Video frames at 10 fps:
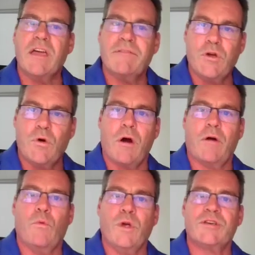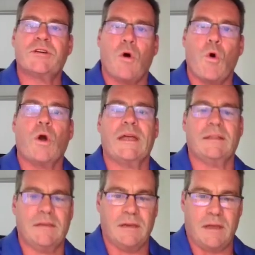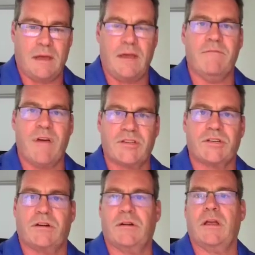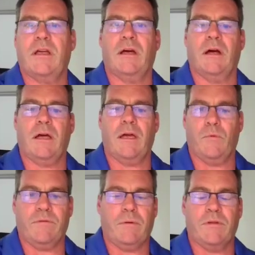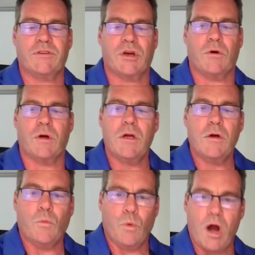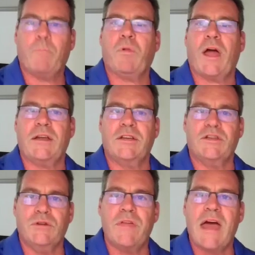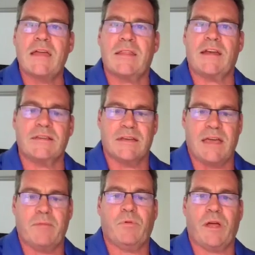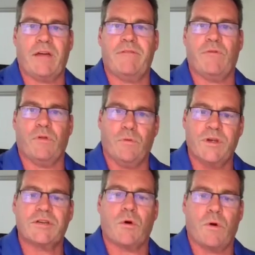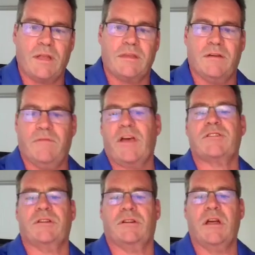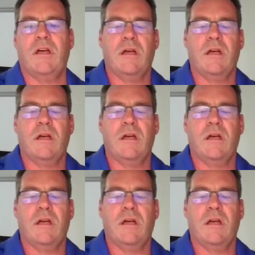if you are a risk-oriented investor. And so we are planning to do that. That is a game plan for the risk-oriented investor.